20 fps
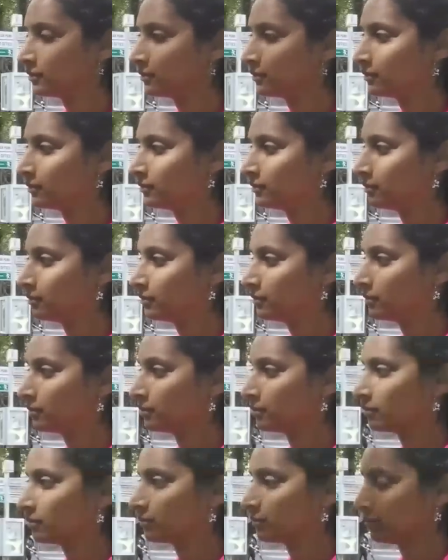
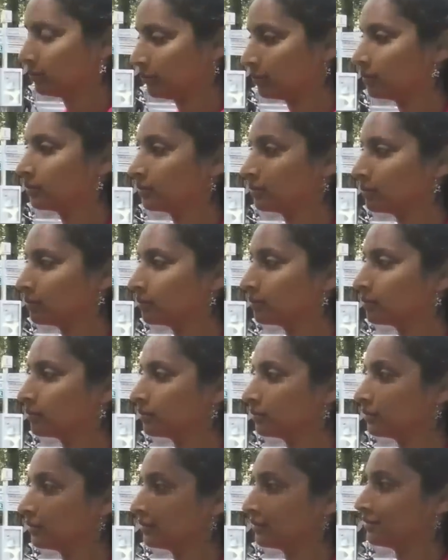
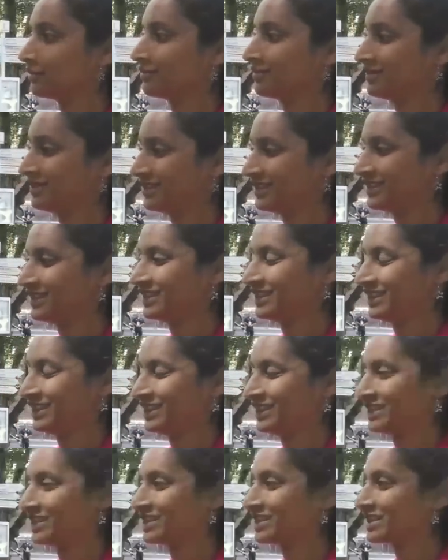
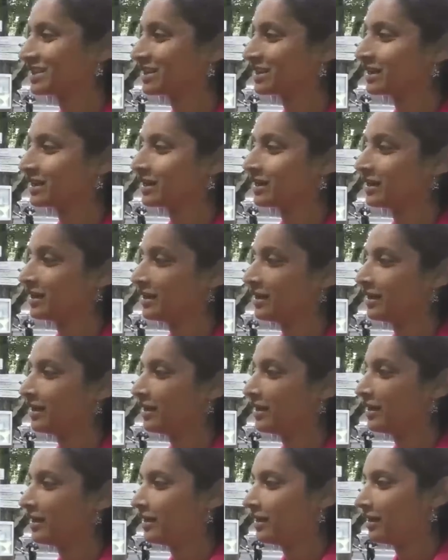
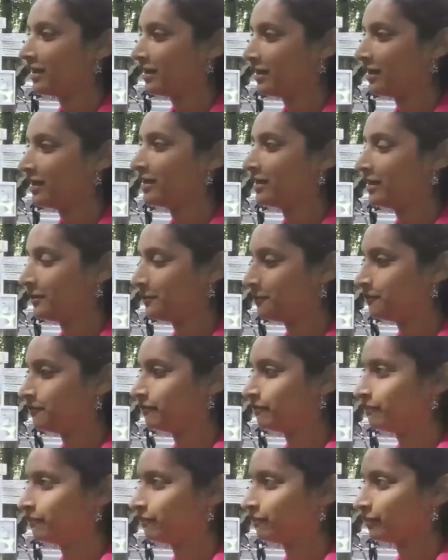
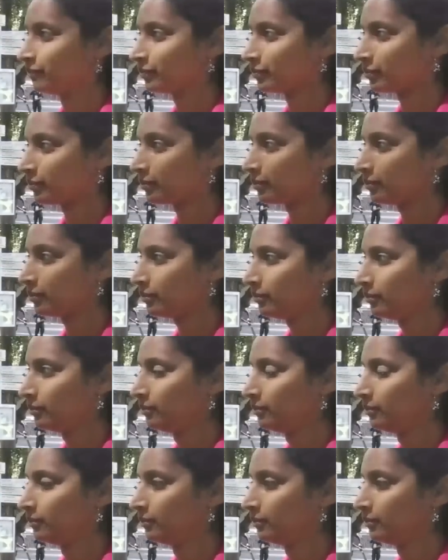No words are spoken by the person on screen.